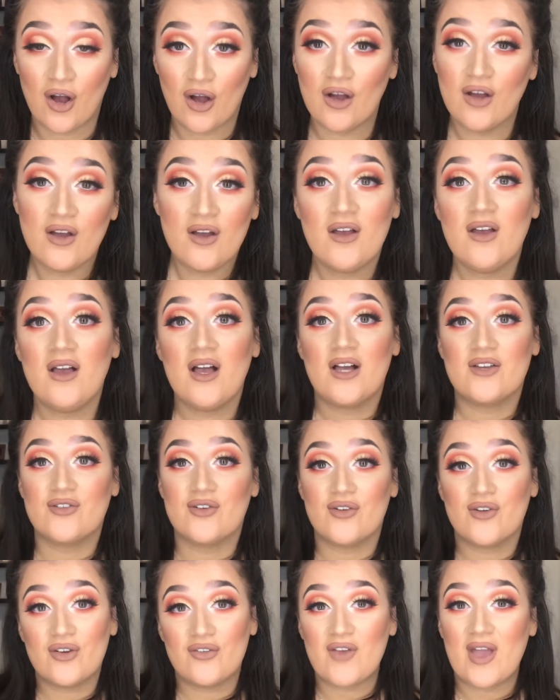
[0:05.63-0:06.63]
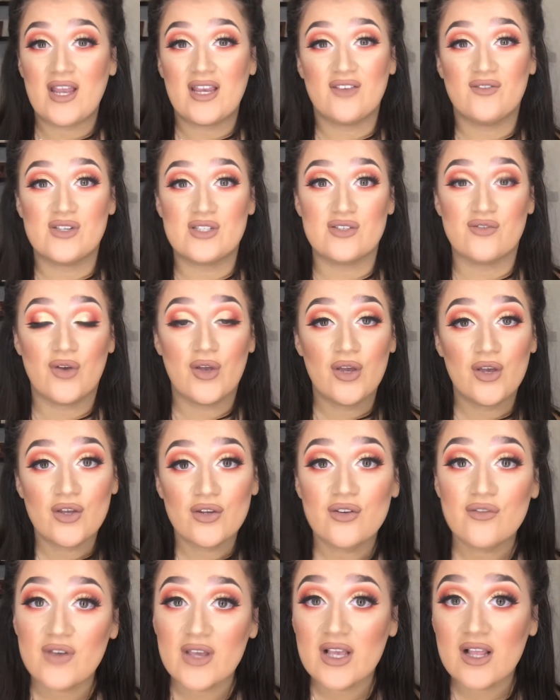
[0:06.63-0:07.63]
I don't know if any of you have
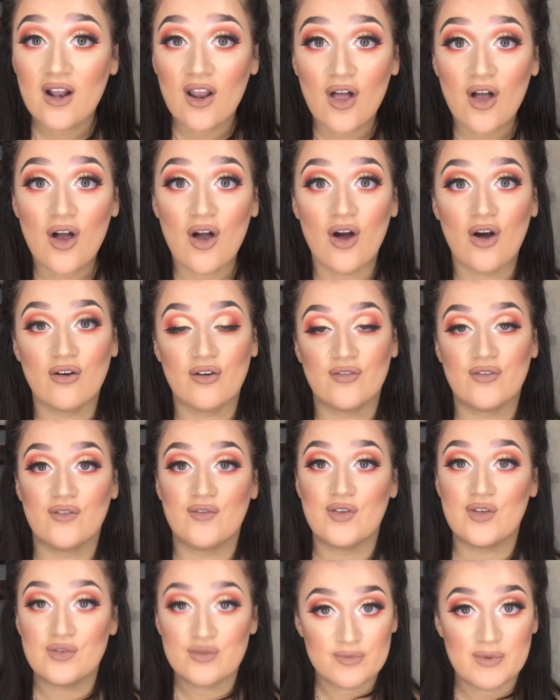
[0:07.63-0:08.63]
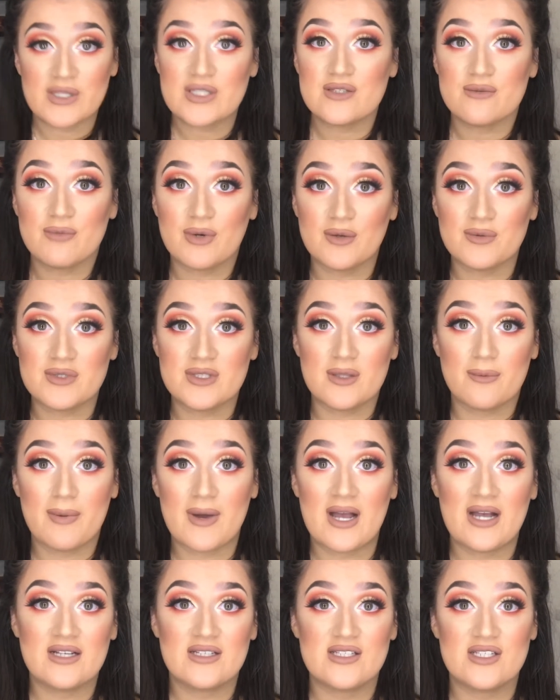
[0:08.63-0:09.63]
heard of INGLOT or if you've used bits and bobs in the
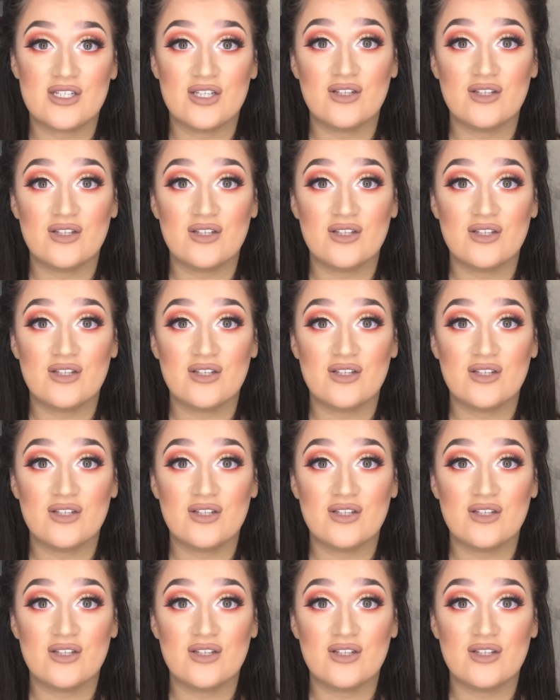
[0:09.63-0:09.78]
past.